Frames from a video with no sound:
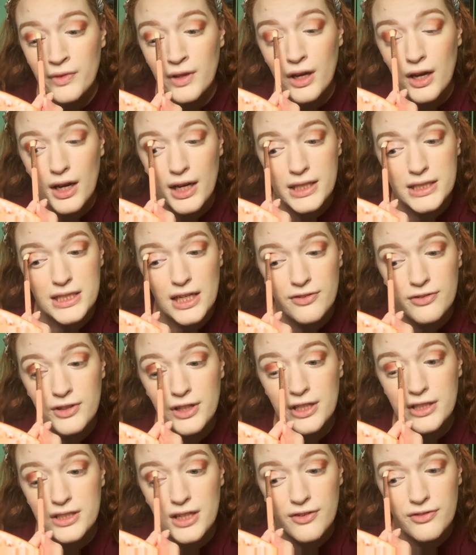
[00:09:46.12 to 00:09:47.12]
I
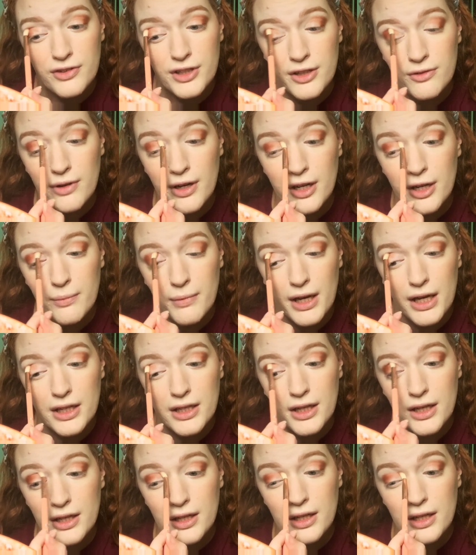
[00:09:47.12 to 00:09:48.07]
definitely recommend